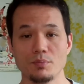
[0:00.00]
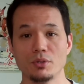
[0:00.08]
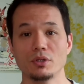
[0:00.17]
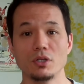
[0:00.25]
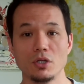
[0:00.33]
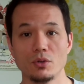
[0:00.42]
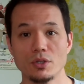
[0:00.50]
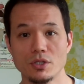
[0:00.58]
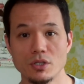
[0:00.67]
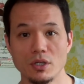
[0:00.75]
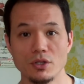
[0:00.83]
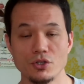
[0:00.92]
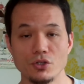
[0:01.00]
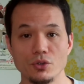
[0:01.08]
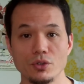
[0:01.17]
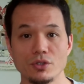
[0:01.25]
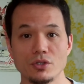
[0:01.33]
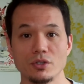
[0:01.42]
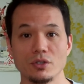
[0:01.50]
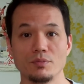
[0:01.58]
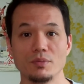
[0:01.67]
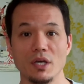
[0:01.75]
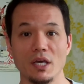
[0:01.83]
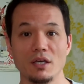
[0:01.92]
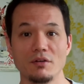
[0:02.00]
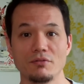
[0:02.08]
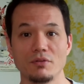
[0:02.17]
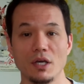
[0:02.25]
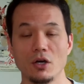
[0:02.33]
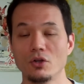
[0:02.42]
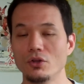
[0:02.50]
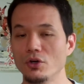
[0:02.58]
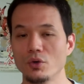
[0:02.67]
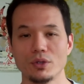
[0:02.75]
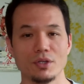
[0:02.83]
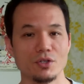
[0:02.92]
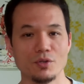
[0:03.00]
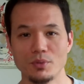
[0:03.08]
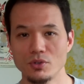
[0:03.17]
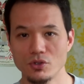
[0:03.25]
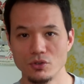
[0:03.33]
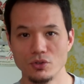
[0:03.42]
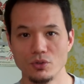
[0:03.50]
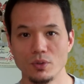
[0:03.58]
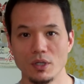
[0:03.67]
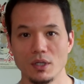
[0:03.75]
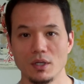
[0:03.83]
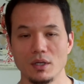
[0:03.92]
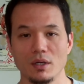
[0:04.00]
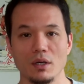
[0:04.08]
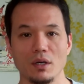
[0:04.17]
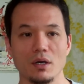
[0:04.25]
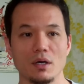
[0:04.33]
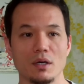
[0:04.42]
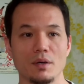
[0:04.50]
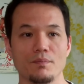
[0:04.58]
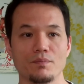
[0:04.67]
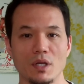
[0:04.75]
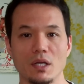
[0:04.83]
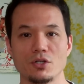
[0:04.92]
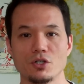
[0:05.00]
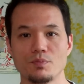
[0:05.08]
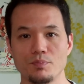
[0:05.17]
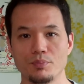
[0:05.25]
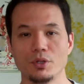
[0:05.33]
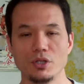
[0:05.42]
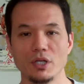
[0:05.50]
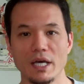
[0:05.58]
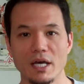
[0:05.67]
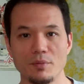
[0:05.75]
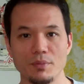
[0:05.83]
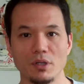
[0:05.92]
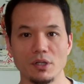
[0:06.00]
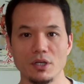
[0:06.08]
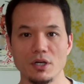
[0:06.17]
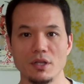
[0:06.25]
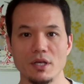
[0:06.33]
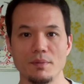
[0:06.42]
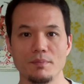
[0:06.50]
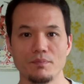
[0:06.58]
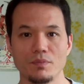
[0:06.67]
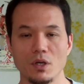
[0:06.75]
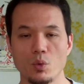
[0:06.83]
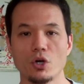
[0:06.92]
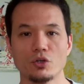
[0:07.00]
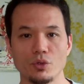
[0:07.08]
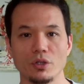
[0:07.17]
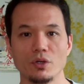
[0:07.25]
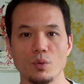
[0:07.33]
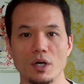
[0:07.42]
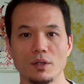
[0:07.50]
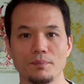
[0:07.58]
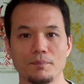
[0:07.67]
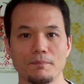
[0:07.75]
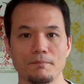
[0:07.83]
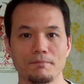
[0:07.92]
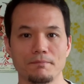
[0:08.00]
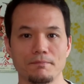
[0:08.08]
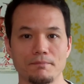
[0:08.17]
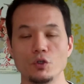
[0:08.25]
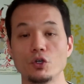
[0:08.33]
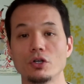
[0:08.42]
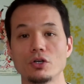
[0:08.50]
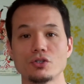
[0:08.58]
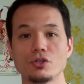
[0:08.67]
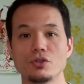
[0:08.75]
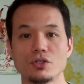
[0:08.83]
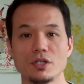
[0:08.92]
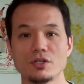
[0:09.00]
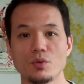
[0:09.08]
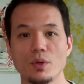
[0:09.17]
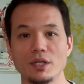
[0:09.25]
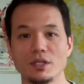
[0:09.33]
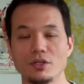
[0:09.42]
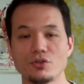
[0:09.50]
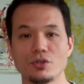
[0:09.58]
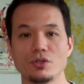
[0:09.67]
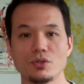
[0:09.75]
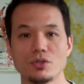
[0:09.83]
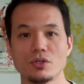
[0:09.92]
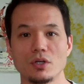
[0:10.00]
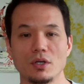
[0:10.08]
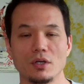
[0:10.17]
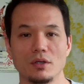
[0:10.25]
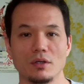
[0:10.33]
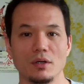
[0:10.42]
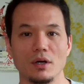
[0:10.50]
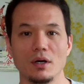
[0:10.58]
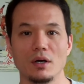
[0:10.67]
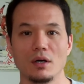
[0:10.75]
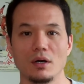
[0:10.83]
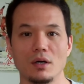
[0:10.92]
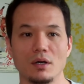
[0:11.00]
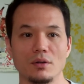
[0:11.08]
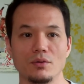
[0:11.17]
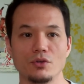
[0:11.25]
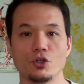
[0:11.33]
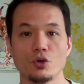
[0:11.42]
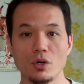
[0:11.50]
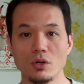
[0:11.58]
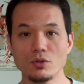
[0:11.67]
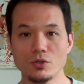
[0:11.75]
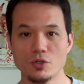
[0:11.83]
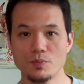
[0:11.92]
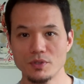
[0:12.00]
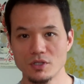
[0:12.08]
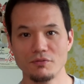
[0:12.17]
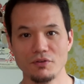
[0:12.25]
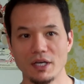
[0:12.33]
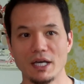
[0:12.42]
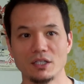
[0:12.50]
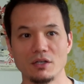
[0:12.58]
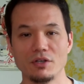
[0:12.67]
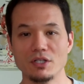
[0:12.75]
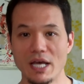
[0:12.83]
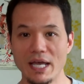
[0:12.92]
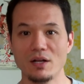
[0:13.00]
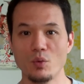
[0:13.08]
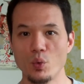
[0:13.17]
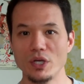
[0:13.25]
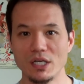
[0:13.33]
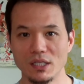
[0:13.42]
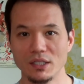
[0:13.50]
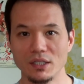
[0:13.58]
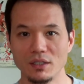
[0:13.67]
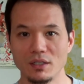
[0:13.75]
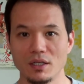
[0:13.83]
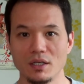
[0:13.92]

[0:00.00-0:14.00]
it put the onus on the students to behave. They all know what they're supposed to do, and it just put the accountability on them. It worked really well. You can also use it as a way to introduce your own specific activities. I had a weekly